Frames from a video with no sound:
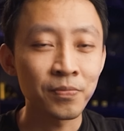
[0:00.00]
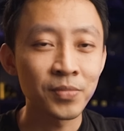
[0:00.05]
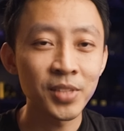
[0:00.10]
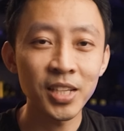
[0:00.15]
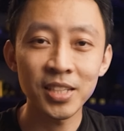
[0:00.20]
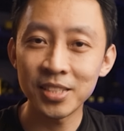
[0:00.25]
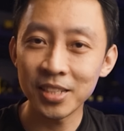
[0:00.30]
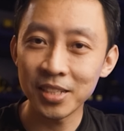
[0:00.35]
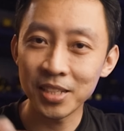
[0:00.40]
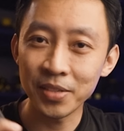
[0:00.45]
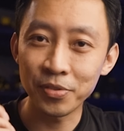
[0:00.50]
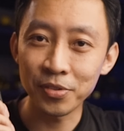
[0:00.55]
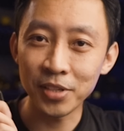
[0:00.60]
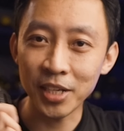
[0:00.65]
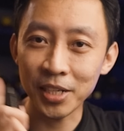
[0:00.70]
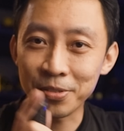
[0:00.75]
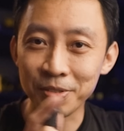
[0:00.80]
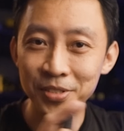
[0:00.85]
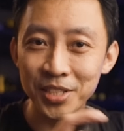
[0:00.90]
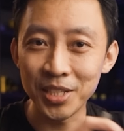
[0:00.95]
That's it. If you'd
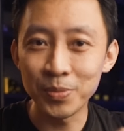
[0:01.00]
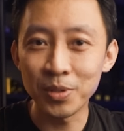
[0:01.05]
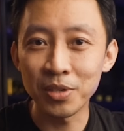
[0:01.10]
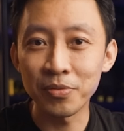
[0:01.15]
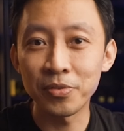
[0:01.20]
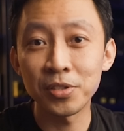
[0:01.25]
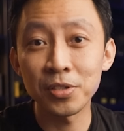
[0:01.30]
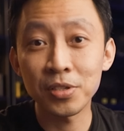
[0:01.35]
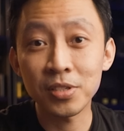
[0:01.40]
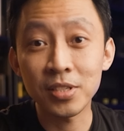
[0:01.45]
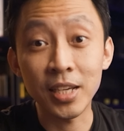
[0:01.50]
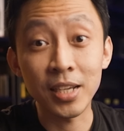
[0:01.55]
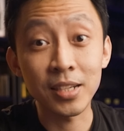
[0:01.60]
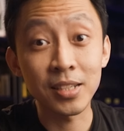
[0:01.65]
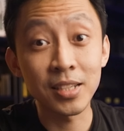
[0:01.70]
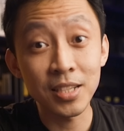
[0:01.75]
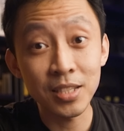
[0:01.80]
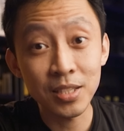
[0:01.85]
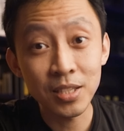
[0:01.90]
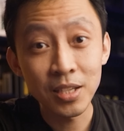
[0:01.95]
like to see more videos like
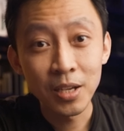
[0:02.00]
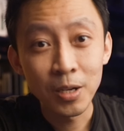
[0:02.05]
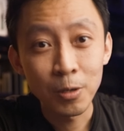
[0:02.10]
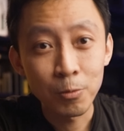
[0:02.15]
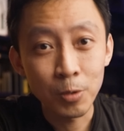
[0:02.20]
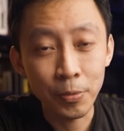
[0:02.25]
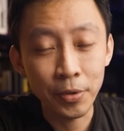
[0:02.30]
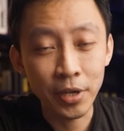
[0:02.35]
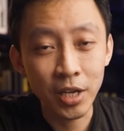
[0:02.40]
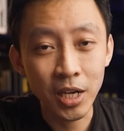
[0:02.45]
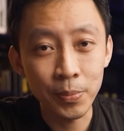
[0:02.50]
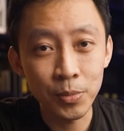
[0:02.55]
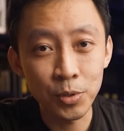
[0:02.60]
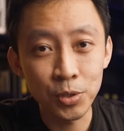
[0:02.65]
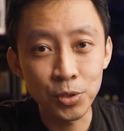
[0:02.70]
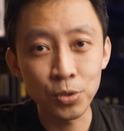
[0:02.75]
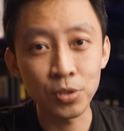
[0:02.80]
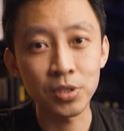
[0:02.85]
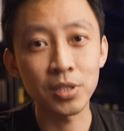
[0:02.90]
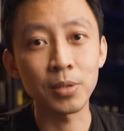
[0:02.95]
this, where we help you
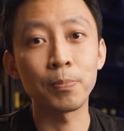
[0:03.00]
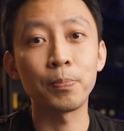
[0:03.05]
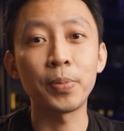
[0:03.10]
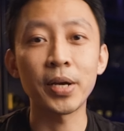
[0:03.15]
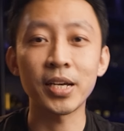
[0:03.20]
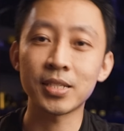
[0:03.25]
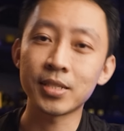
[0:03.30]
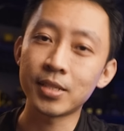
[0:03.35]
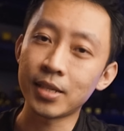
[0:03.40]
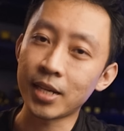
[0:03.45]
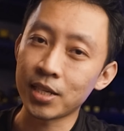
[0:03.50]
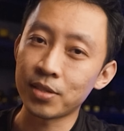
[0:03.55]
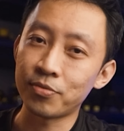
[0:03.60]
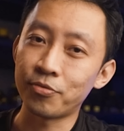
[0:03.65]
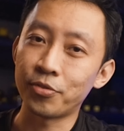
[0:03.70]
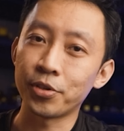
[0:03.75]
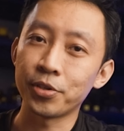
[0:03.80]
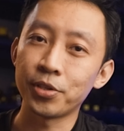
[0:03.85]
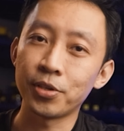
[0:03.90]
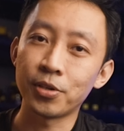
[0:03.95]
choose the best lights
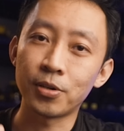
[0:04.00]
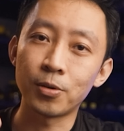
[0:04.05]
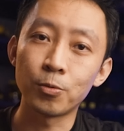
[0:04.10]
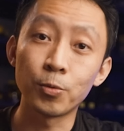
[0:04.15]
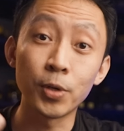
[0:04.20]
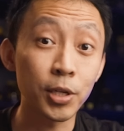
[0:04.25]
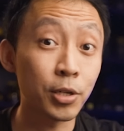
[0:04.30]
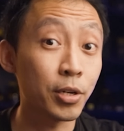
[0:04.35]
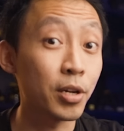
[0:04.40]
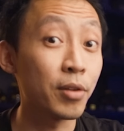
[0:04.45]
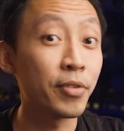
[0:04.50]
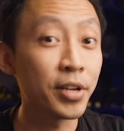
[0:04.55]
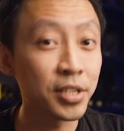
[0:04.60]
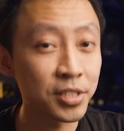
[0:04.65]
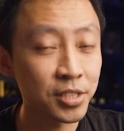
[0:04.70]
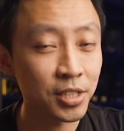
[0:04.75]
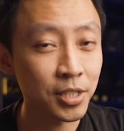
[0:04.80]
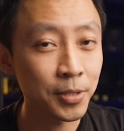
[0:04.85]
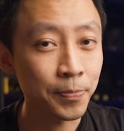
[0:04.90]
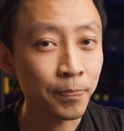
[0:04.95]
for your work or
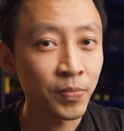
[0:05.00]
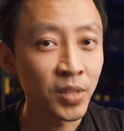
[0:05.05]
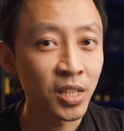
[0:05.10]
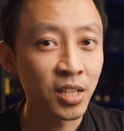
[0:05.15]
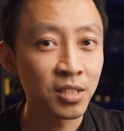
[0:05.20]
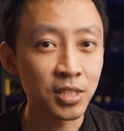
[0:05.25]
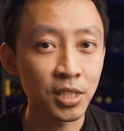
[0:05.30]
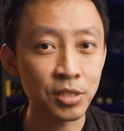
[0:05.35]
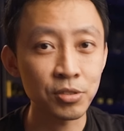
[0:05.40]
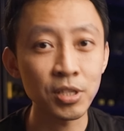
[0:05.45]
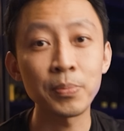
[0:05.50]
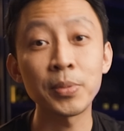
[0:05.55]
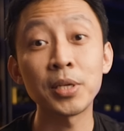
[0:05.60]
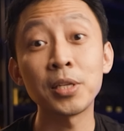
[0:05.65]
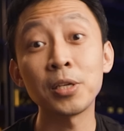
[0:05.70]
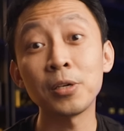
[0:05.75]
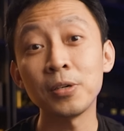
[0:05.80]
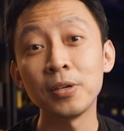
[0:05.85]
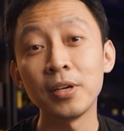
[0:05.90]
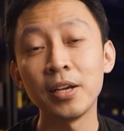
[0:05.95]
adventure, subscribe
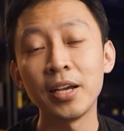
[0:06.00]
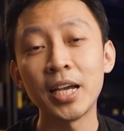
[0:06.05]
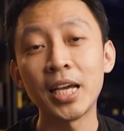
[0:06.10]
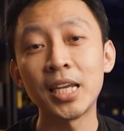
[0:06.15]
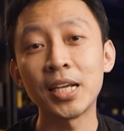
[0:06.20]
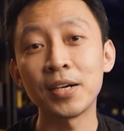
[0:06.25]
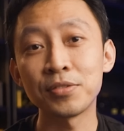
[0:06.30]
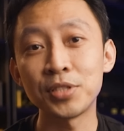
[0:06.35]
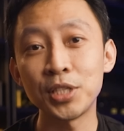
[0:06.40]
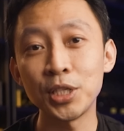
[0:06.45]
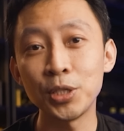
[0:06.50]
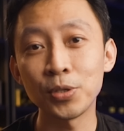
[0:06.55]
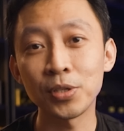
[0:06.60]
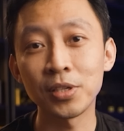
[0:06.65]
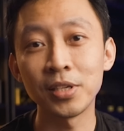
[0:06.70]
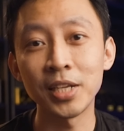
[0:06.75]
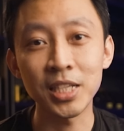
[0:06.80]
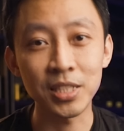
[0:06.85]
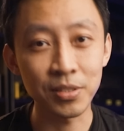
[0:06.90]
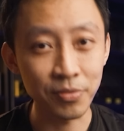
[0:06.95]
below, and I'll see you on
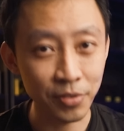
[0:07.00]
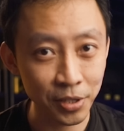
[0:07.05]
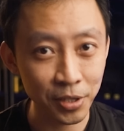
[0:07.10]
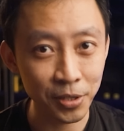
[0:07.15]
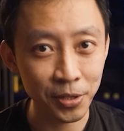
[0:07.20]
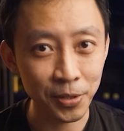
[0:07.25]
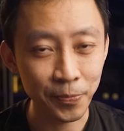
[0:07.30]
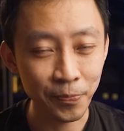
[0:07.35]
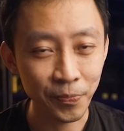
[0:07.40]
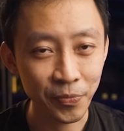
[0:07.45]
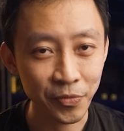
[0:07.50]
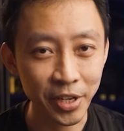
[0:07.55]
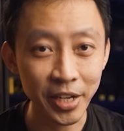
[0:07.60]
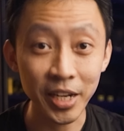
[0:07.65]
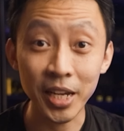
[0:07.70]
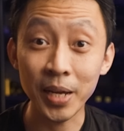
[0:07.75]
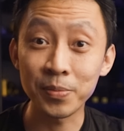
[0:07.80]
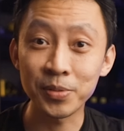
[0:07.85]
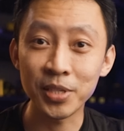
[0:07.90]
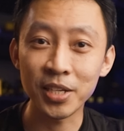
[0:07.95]
the next video.
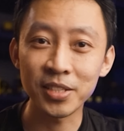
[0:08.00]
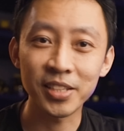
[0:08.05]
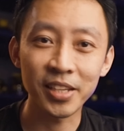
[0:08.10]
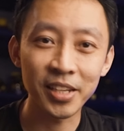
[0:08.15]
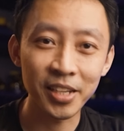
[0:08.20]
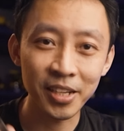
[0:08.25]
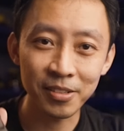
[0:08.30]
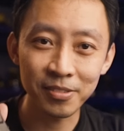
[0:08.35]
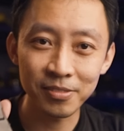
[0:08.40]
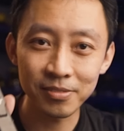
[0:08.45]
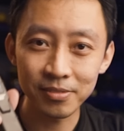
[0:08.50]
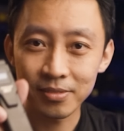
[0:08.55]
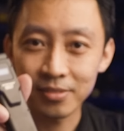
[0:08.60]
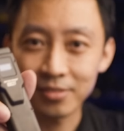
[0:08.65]
Right, MJ signing out.